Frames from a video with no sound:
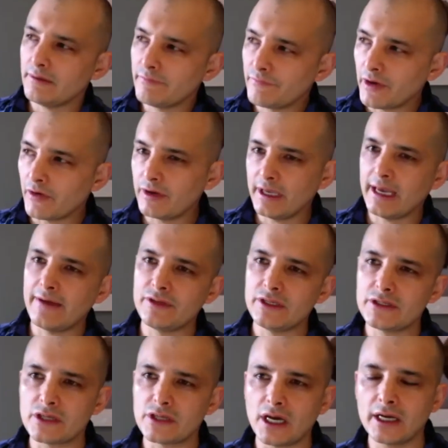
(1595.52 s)
very heavy
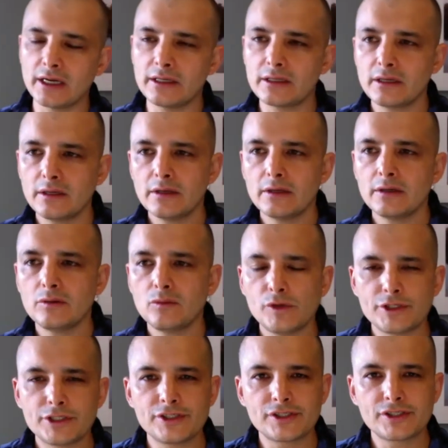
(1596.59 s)
side,
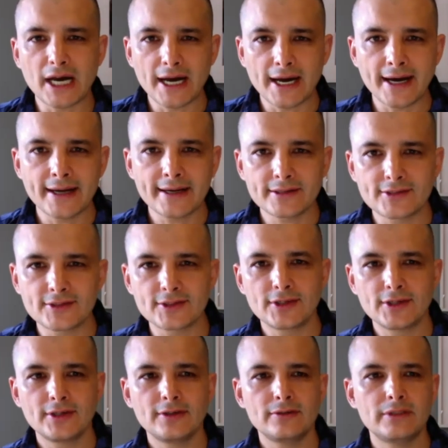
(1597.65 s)
which is the hardest,
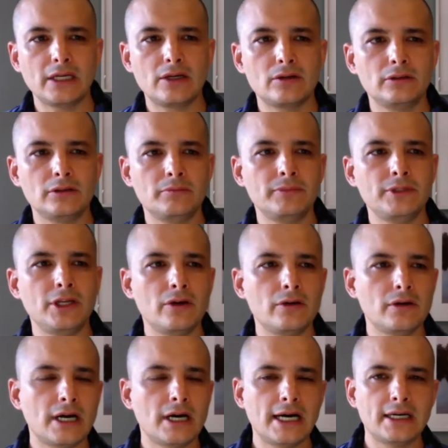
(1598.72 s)
they call them, you know,
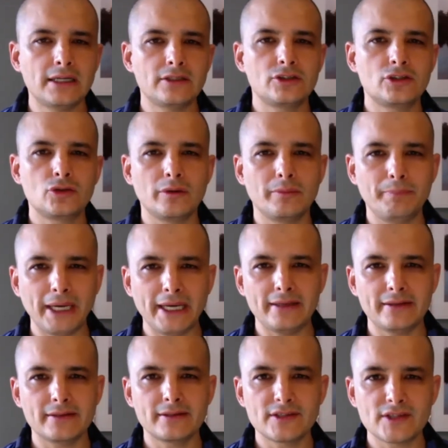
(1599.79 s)
hard to
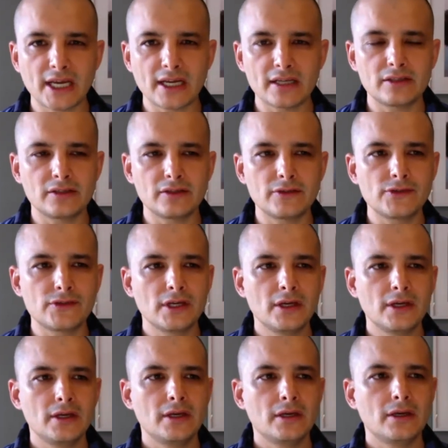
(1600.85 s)
abate sectors.
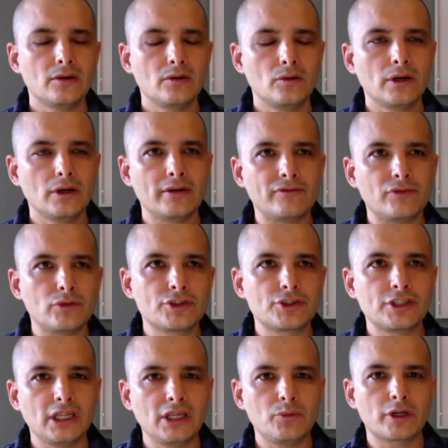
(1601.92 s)

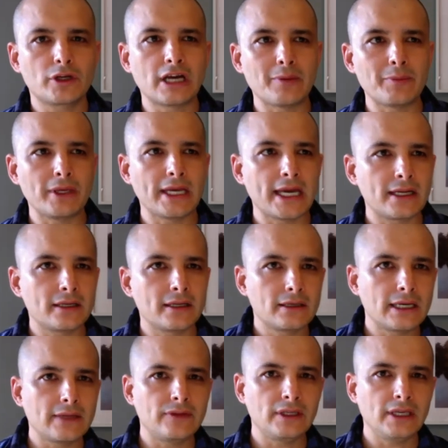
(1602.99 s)
Unfortunately, we're coming at it
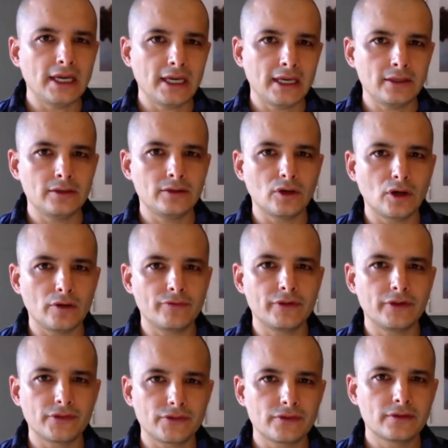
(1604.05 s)
at the end of
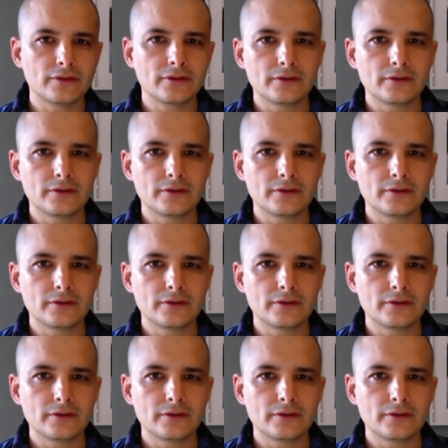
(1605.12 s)
this